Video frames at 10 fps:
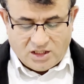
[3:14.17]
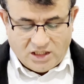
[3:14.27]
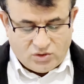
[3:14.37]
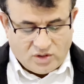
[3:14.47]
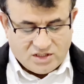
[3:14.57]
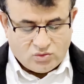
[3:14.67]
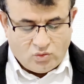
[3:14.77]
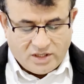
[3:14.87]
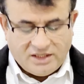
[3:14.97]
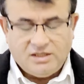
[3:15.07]
It was
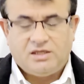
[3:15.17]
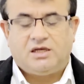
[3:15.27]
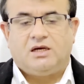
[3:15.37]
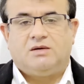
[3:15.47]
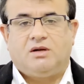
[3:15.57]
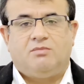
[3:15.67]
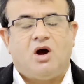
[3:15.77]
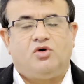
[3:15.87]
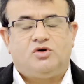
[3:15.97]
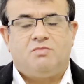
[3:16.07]
worrying
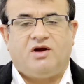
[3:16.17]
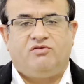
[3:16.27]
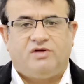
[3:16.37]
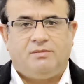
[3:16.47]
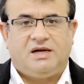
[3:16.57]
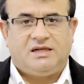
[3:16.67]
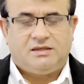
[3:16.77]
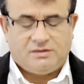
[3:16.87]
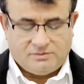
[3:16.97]
about my family.